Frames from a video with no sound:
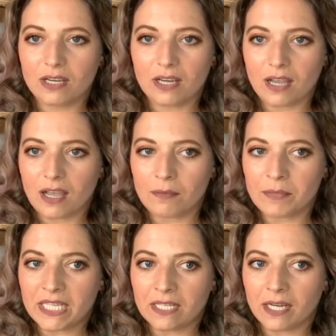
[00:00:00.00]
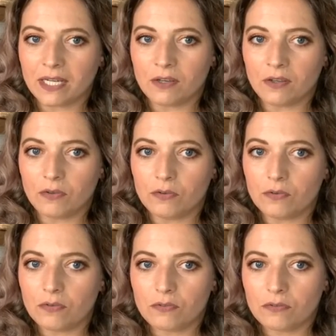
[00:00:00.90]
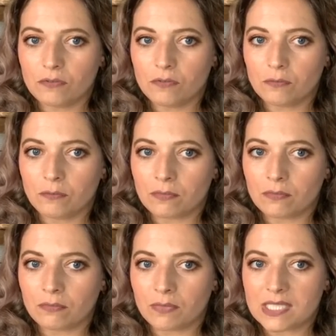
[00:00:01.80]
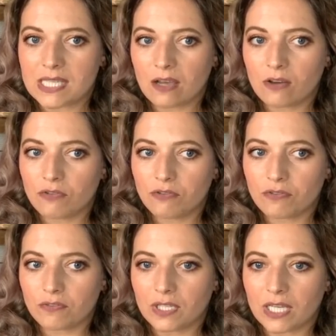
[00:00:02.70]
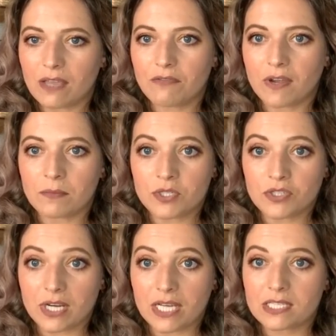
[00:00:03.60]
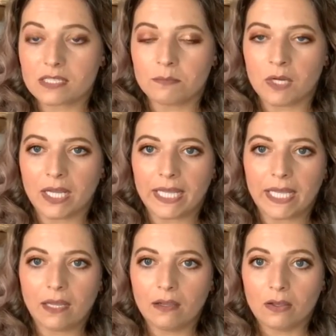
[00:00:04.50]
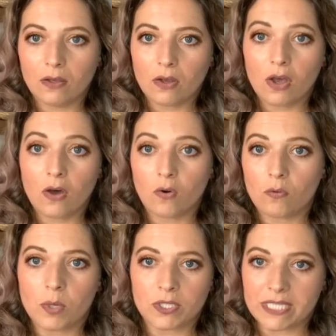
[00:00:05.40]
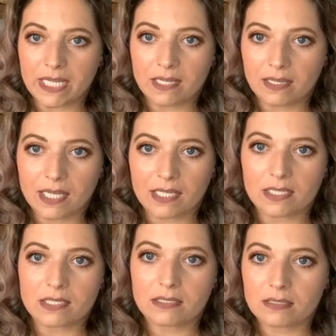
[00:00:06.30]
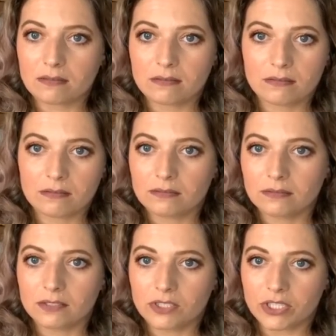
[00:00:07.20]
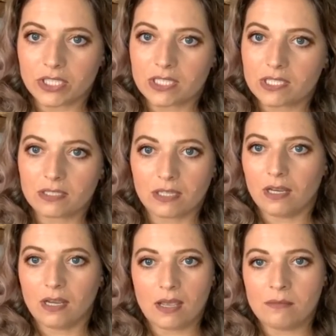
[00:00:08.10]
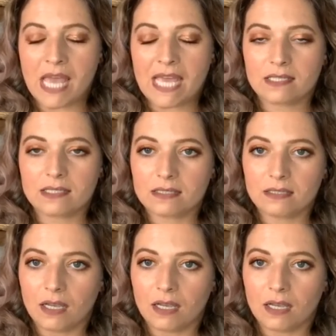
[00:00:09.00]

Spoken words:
I mean, I know myself, like if I'm stressed, my whole body is just a mess.